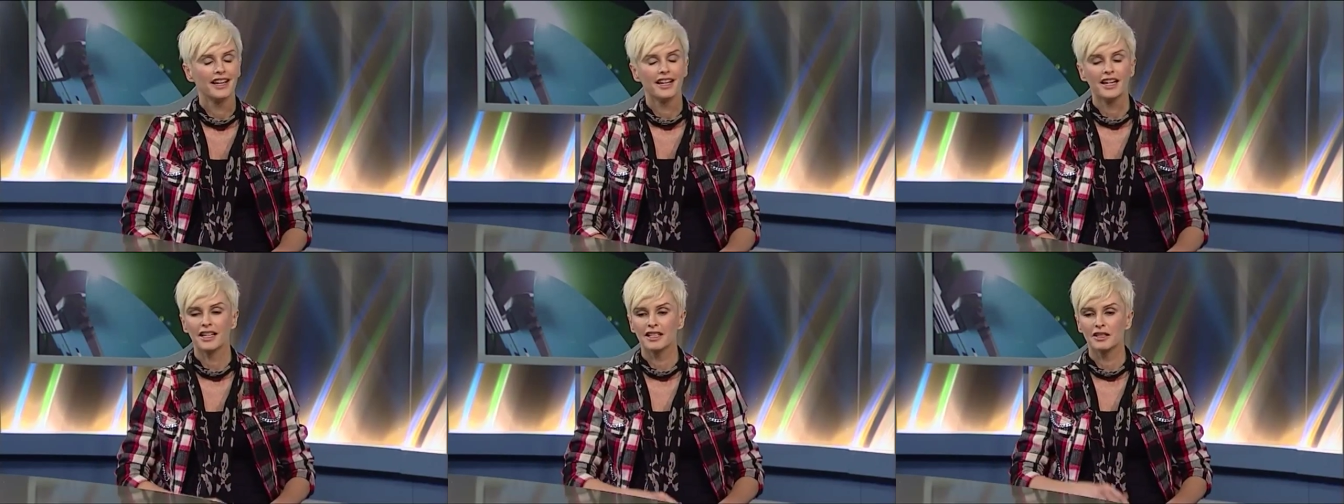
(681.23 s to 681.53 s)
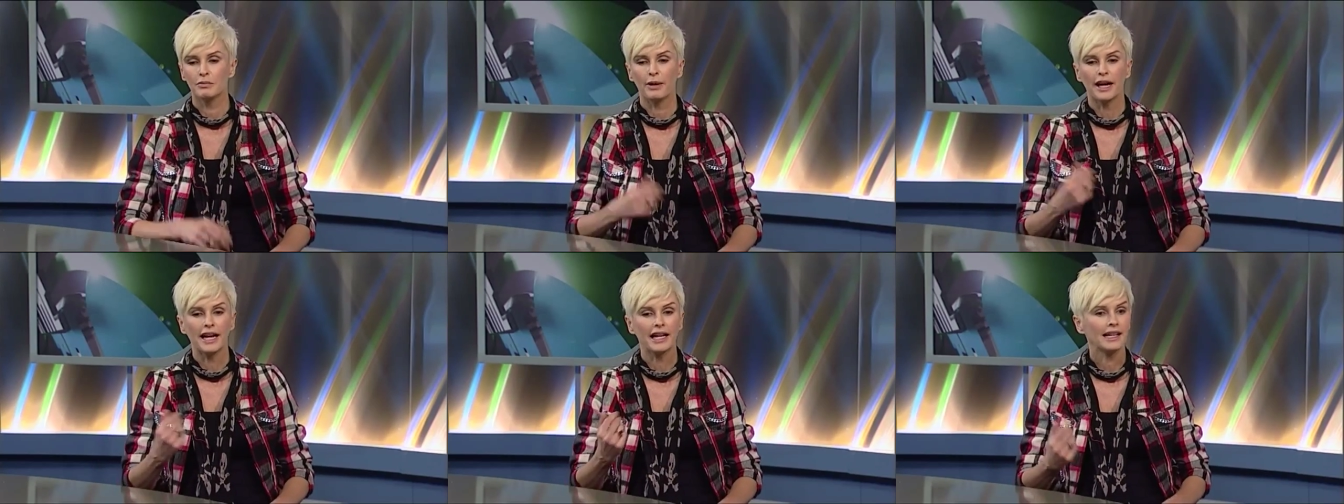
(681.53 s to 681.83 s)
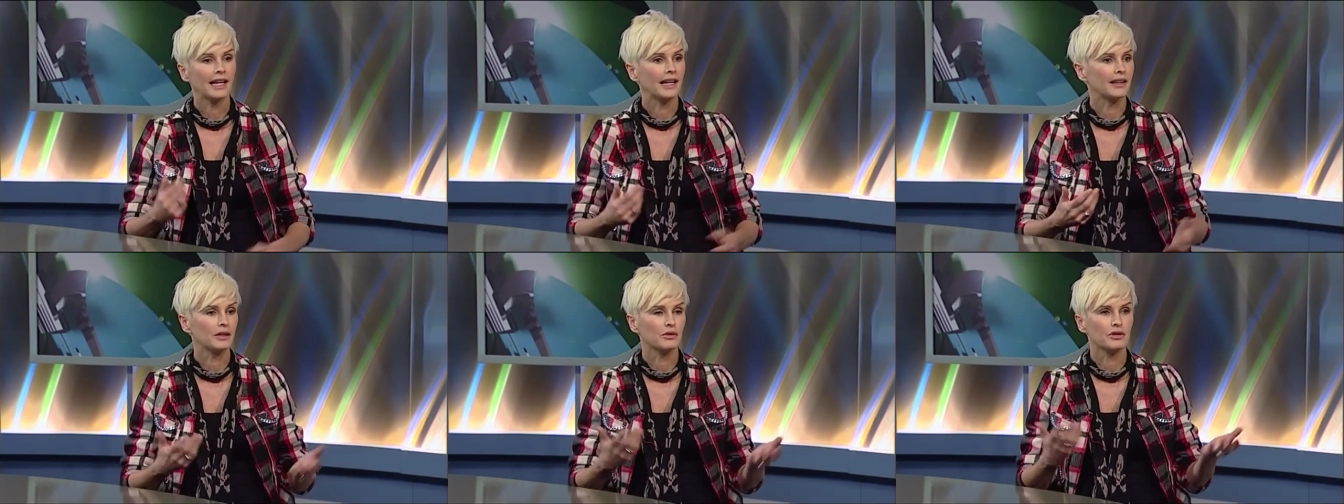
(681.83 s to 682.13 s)
I had to
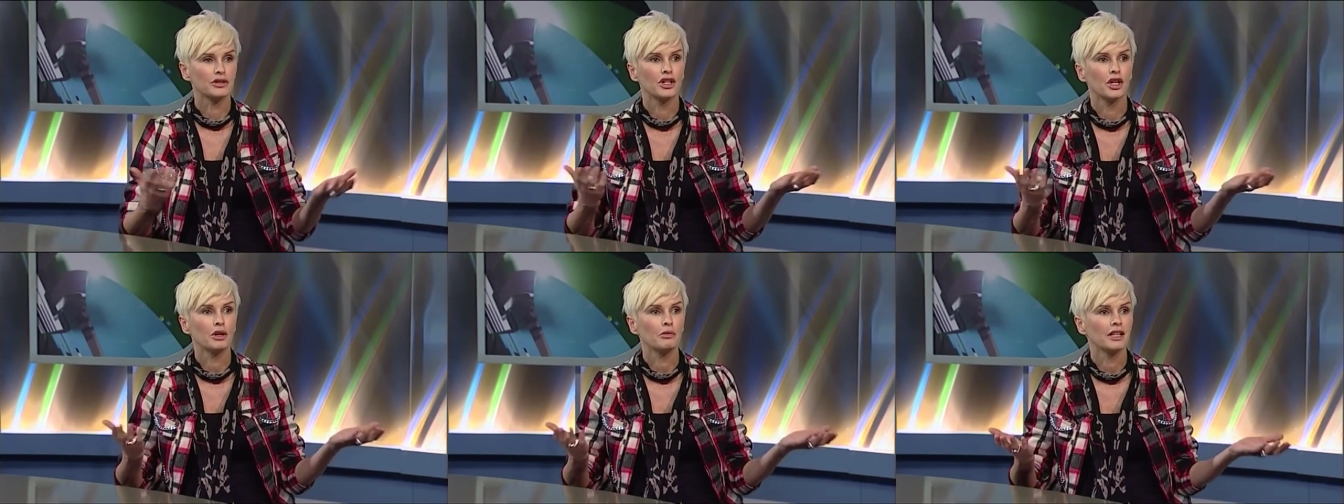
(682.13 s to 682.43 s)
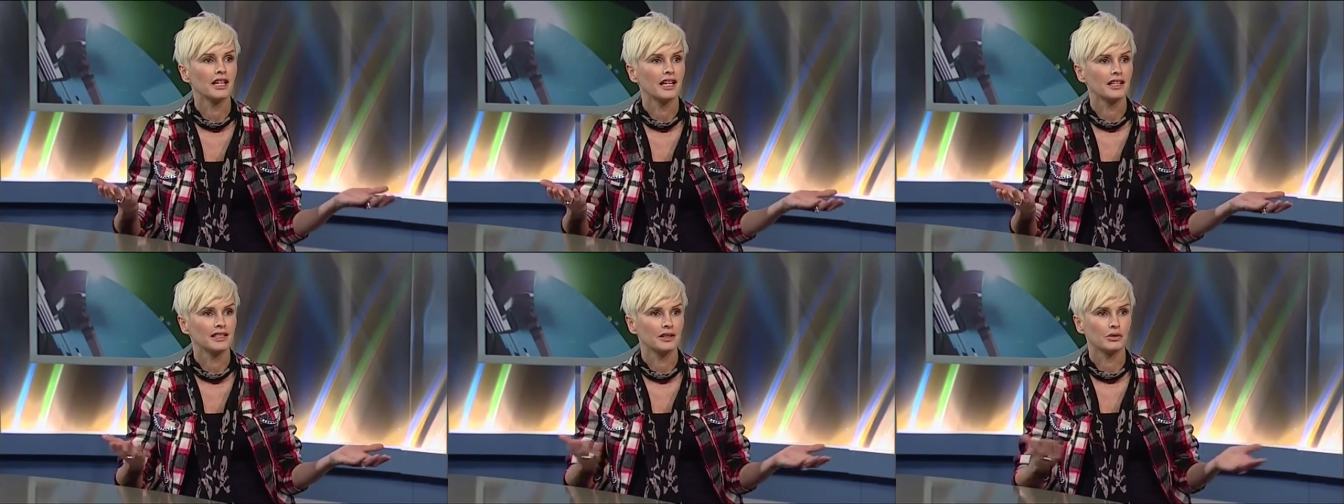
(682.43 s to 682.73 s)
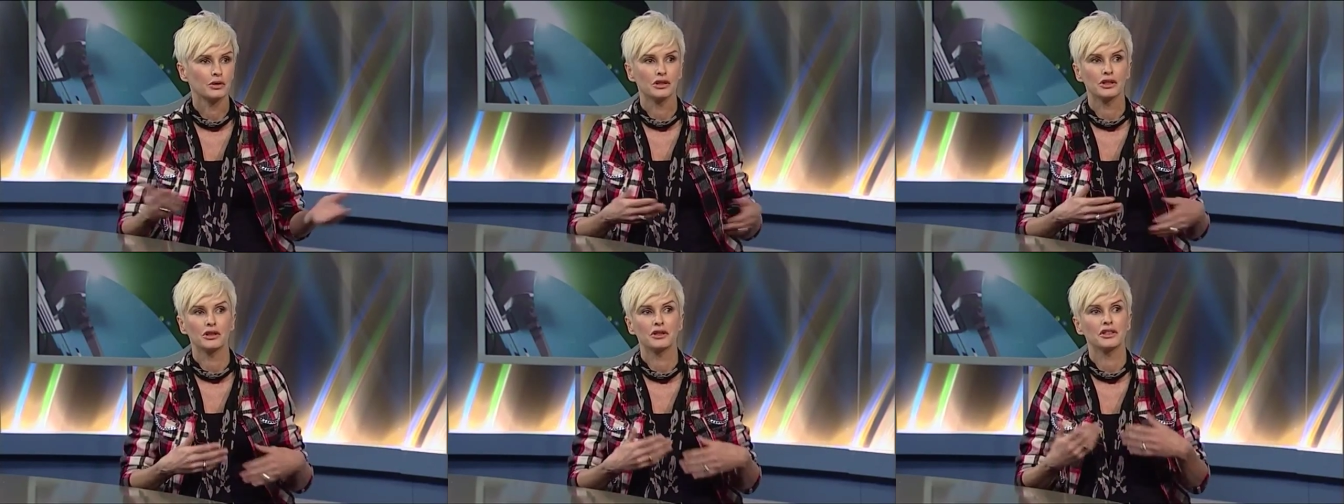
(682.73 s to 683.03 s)
bail out. There was nobody else. There.
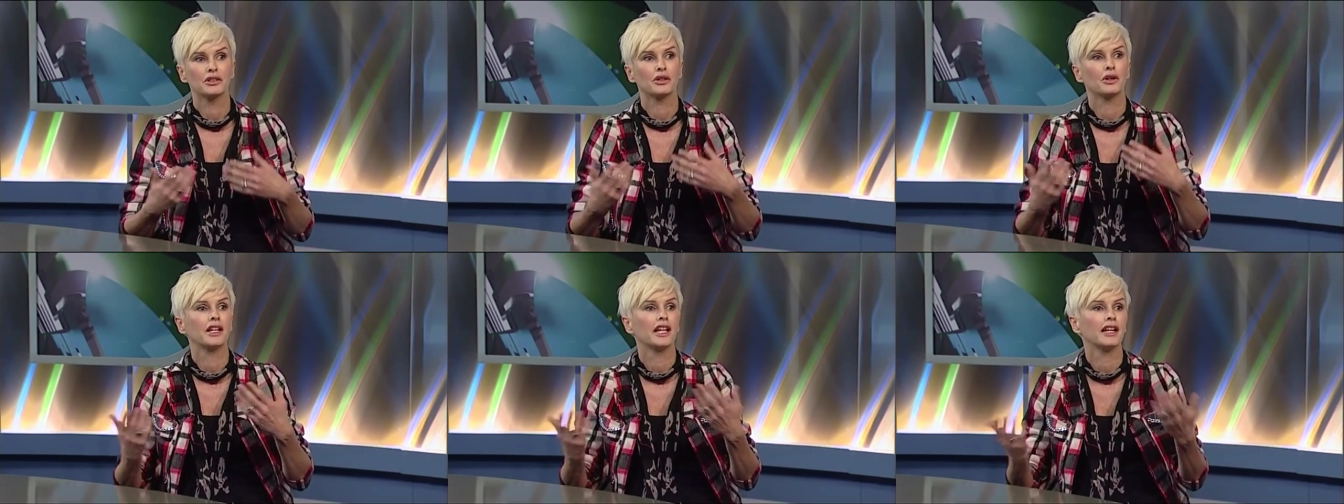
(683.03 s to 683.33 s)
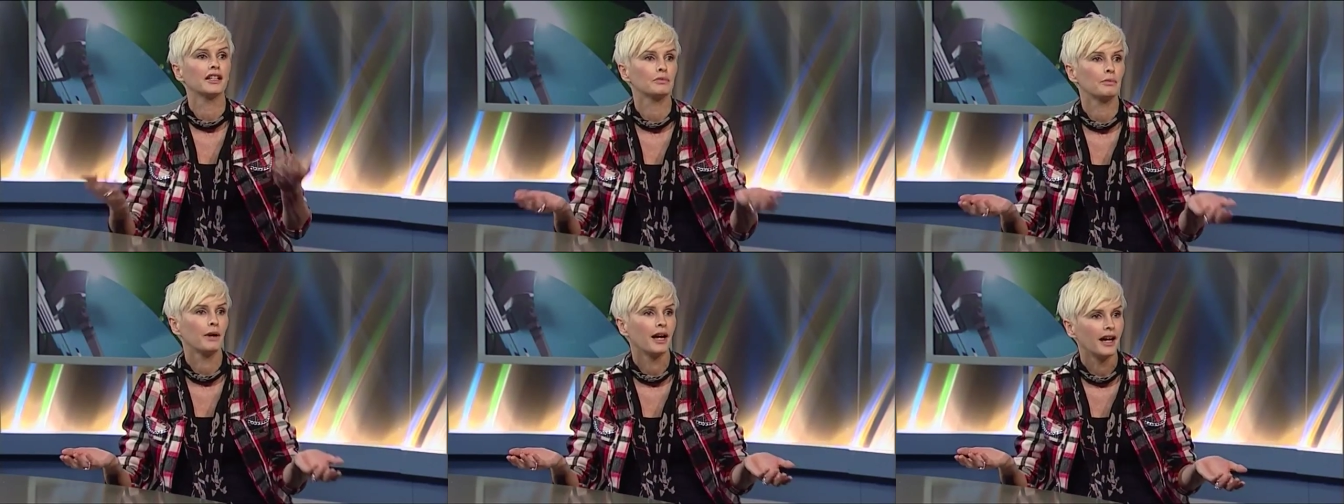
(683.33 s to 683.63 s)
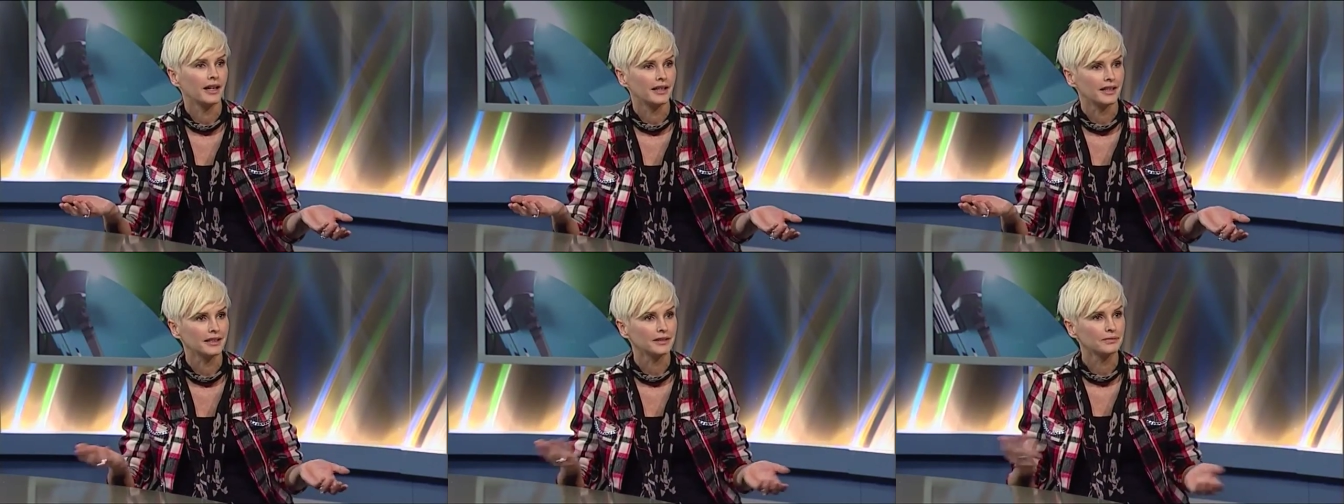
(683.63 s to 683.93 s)
All the girls had gone out to
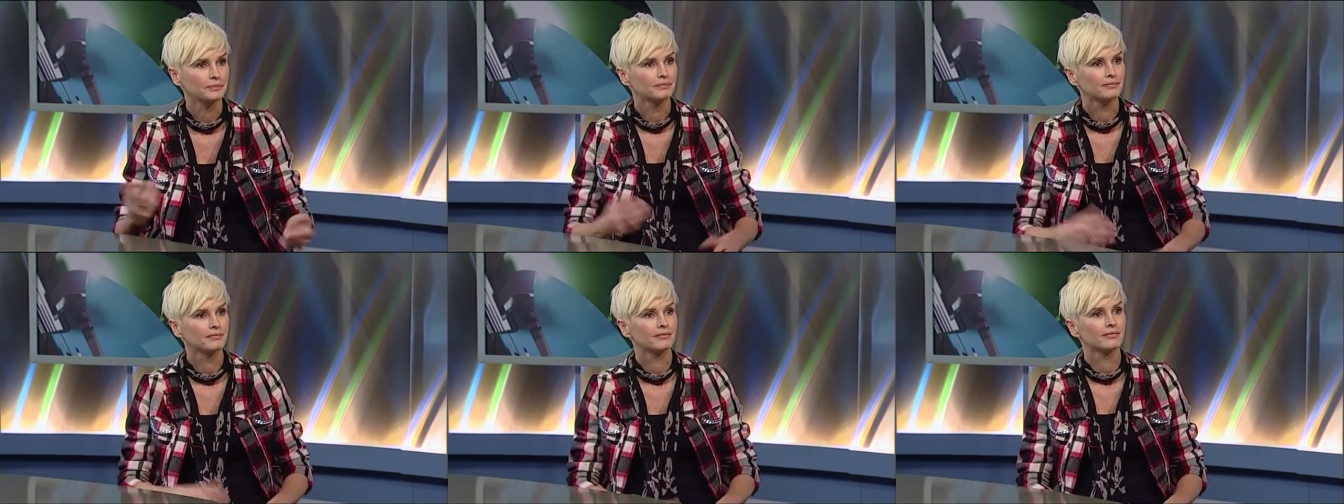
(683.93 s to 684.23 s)
party.